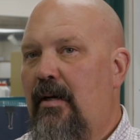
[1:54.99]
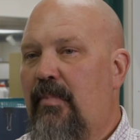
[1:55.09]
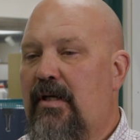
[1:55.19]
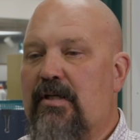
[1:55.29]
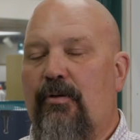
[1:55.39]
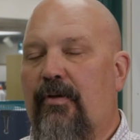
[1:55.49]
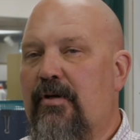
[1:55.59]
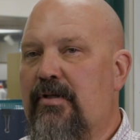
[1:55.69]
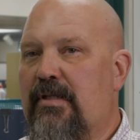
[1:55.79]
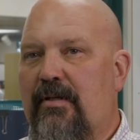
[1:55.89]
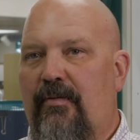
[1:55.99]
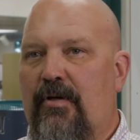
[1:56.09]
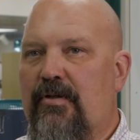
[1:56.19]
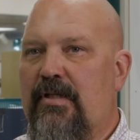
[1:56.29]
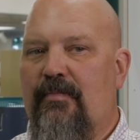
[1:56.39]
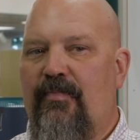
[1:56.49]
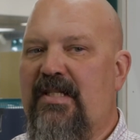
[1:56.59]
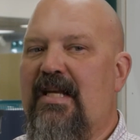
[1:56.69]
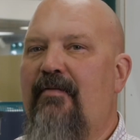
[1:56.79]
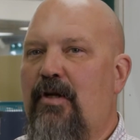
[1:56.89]
Because look, there's
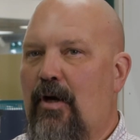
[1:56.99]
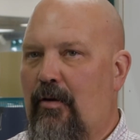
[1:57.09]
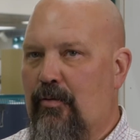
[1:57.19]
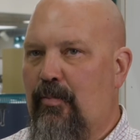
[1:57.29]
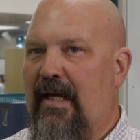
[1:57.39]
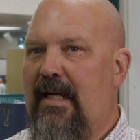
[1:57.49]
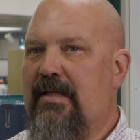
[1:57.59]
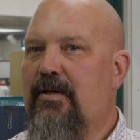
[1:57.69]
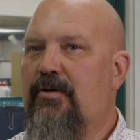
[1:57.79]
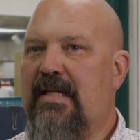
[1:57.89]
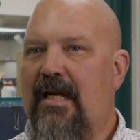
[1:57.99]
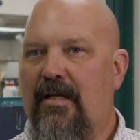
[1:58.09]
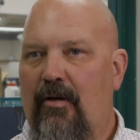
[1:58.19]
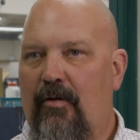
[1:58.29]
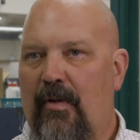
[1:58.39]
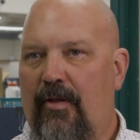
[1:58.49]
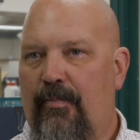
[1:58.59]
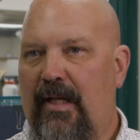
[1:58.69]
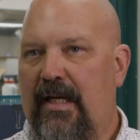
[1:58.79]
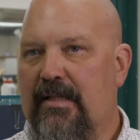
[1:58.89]
$7 plans, there's $10 a month
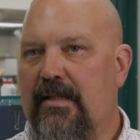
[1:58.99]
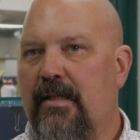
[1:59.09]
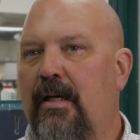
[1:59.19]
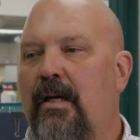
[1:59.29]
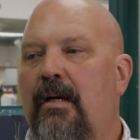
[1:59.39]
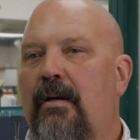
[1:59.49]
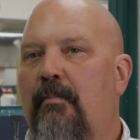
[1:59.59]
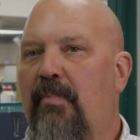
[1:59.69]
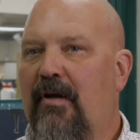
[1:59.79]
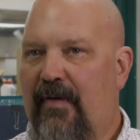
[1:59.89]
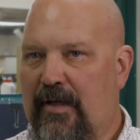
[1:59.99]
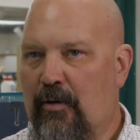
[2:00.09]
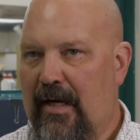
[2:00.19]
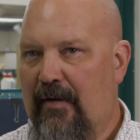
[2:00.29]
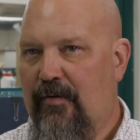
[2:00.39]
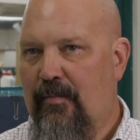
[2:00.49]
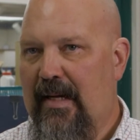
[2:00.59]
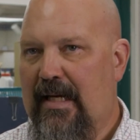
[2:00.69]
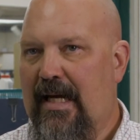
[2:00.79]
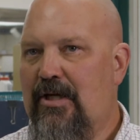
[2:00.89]
plans. But if they don't cover your
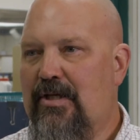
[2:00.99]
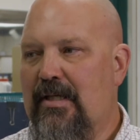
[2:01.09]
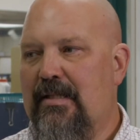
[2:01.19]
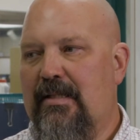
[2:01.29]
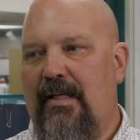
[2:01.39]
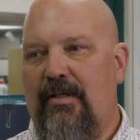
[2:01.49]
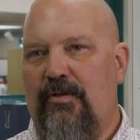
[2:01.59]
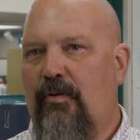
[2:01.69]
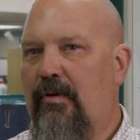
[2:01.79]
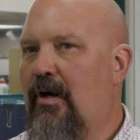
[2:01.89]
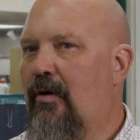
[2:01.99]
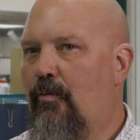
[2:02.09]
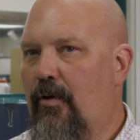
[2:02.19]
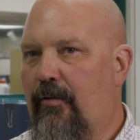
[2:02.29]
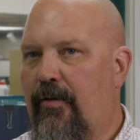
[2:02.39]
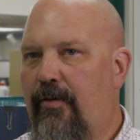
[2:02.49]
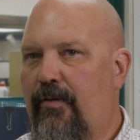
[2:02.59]
medications, then it's really not worth